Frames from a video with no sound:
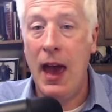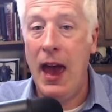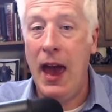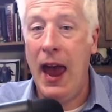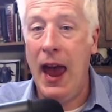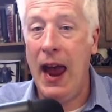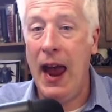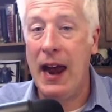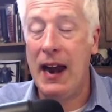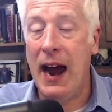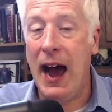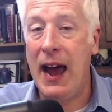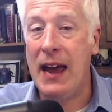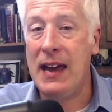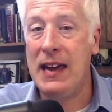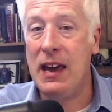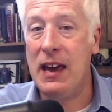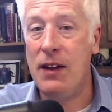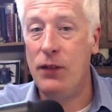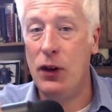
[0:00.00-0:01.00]
and I
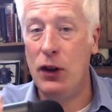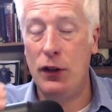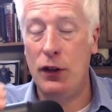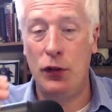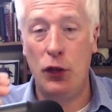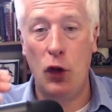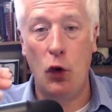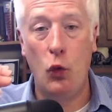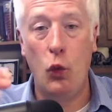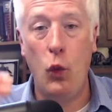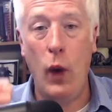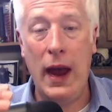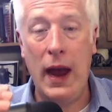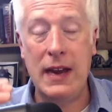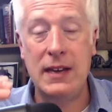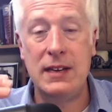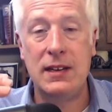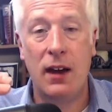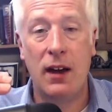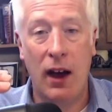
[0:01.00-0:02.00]
give it the
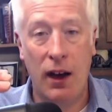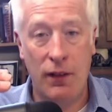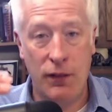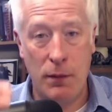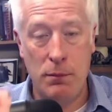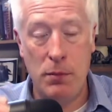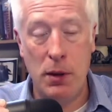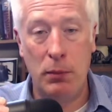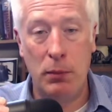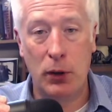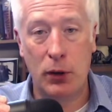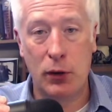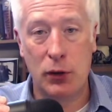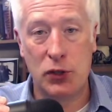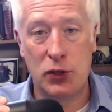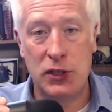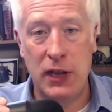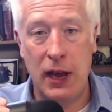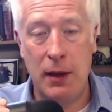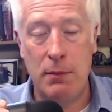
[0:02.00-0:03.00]
weight of a biblical
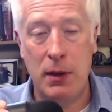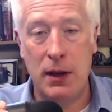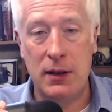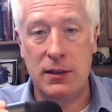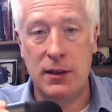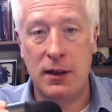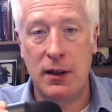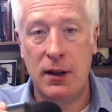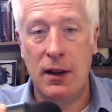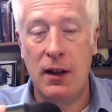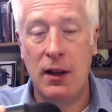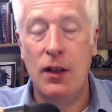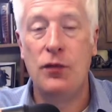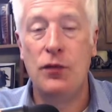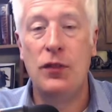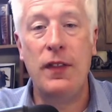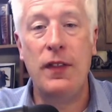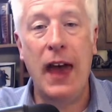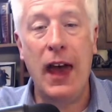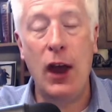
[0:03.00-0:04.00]
statement,
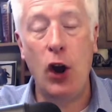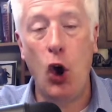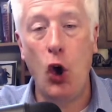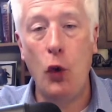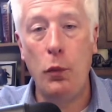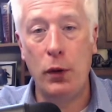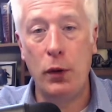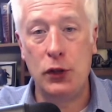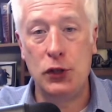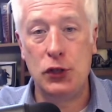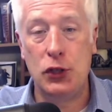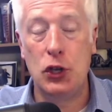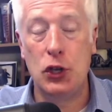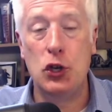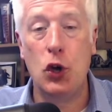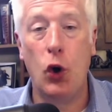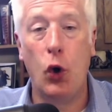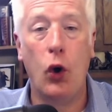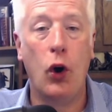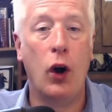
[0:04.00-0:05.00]
then that opens the
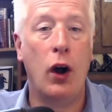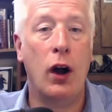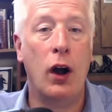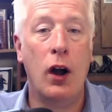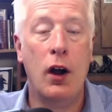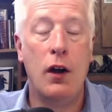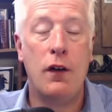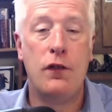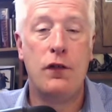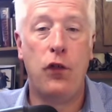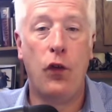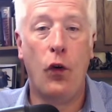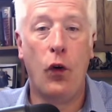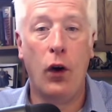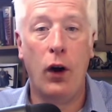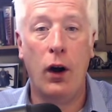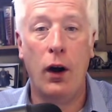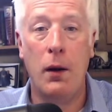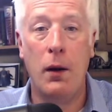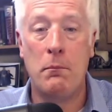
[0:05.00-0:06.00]
door
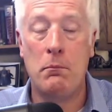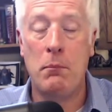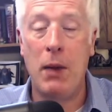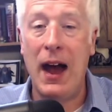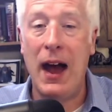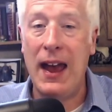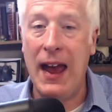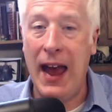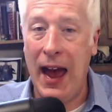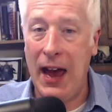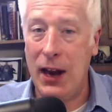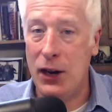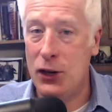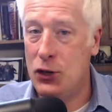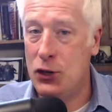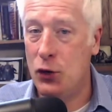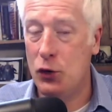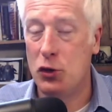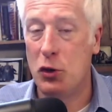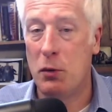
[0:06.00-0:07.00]
for my
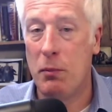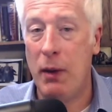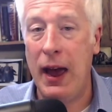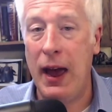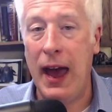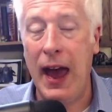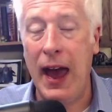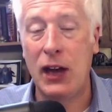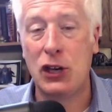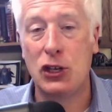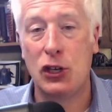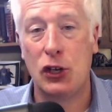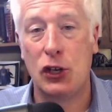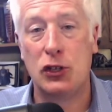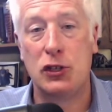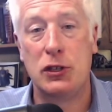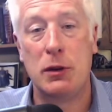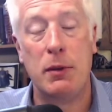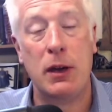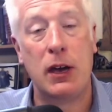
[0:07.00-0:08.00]
attitudes or my
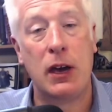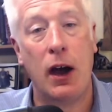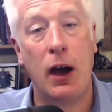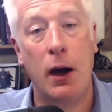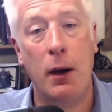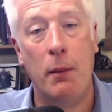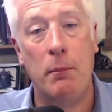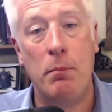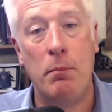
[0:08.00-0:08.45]
actions to become